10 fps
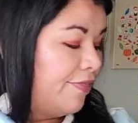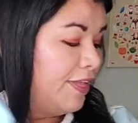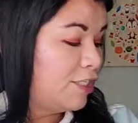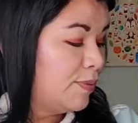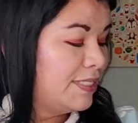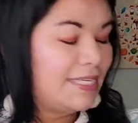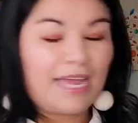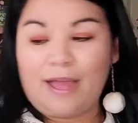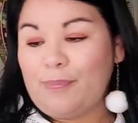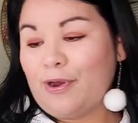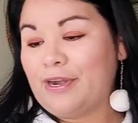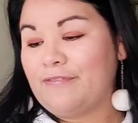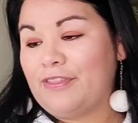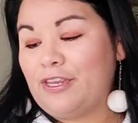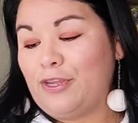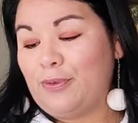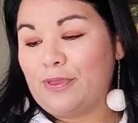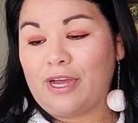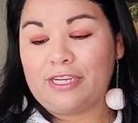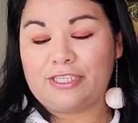this was not part of the new
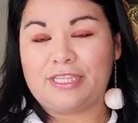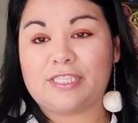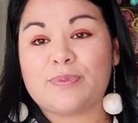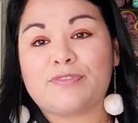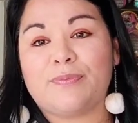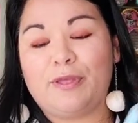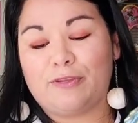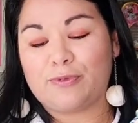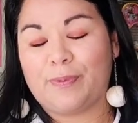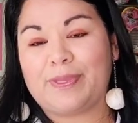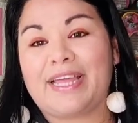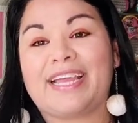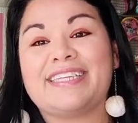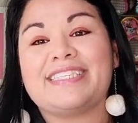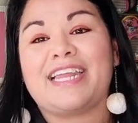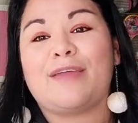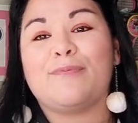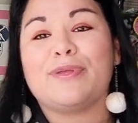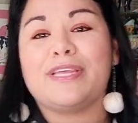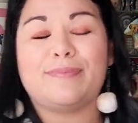launch. This was from the older one. But like I said,
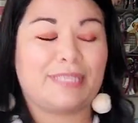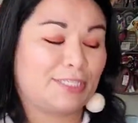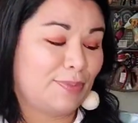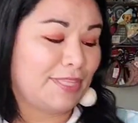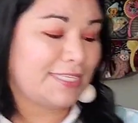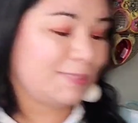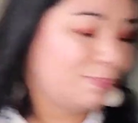I'm really obsessed with this